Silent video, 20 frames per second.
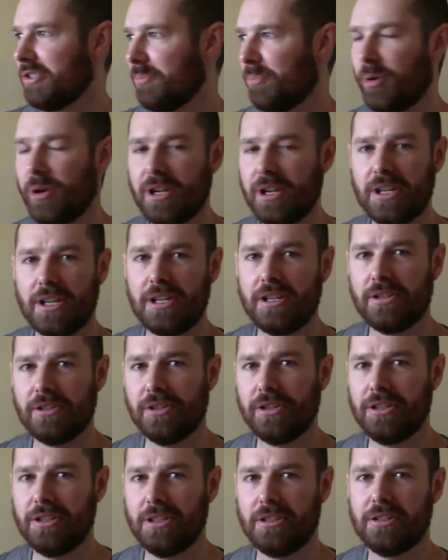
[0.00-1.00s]
a pretty
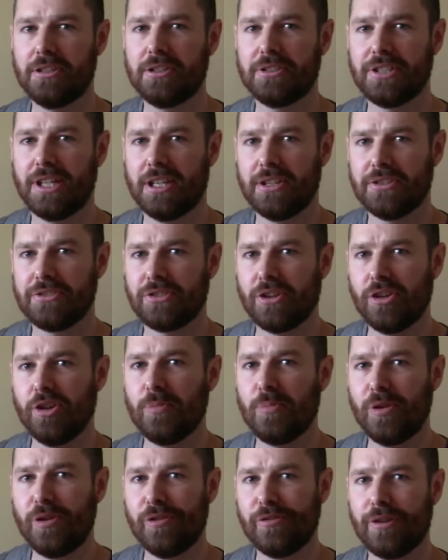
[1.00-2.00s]
good little
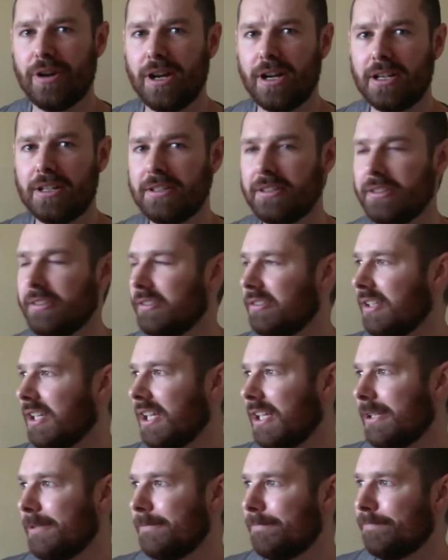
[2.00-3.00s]
telescope overall.
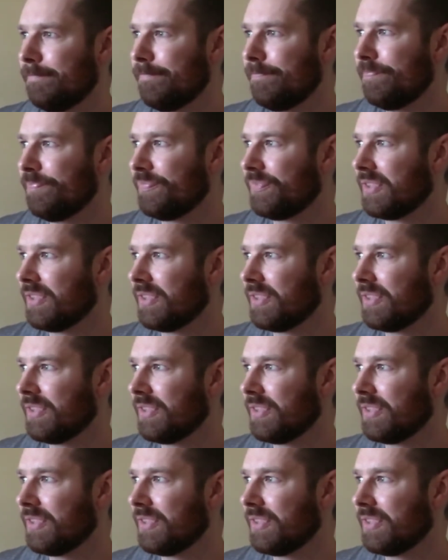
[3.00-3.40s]
Um,